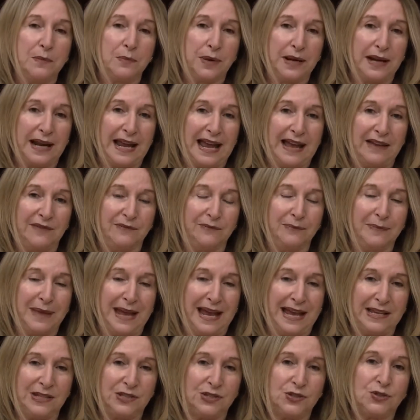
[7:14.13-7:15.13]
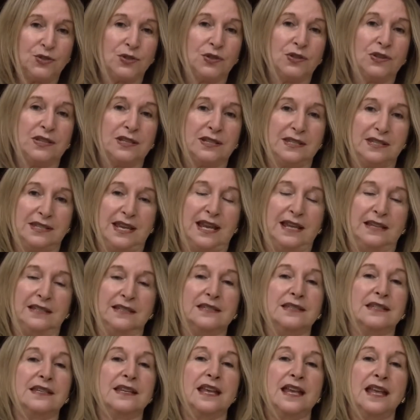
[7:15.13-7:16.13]
but have mastered the
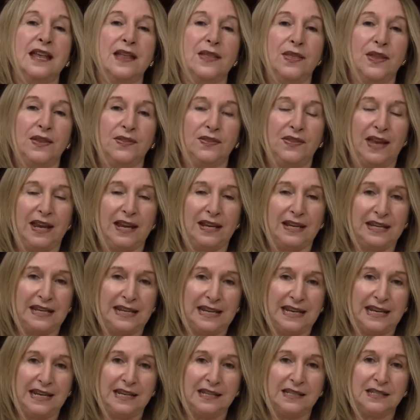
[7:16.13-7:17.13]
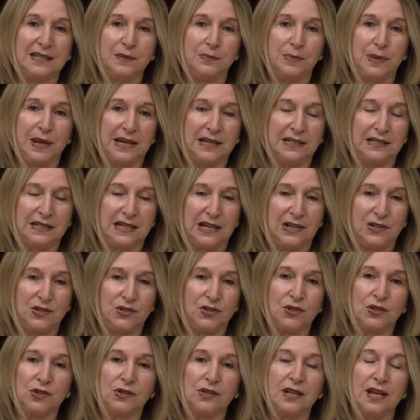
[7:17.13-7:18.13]
sense that they need to pay
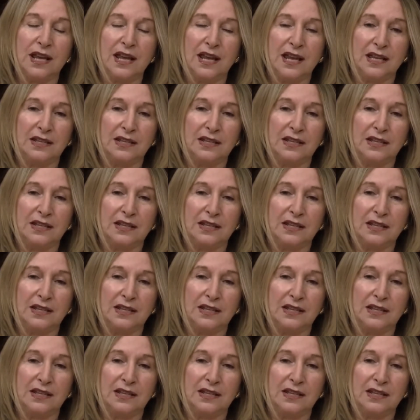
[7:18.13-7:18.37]
attention